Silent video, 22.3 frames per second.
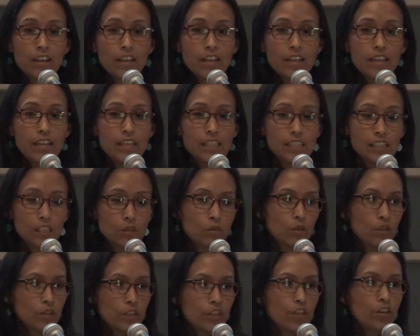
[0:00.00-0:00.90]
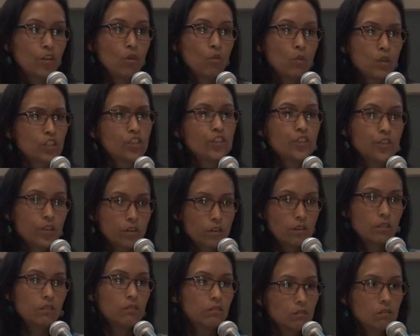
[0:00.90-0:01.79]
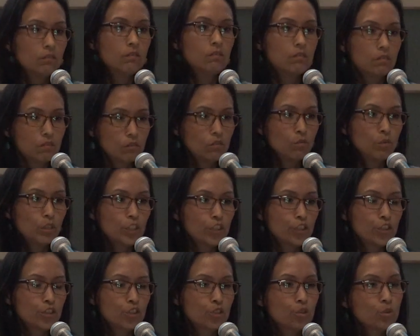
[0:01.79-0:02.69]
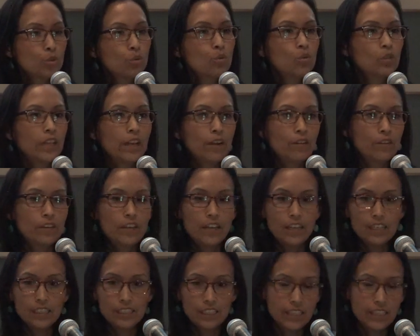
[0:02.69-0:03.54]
he said, well, what's your tool nowadays?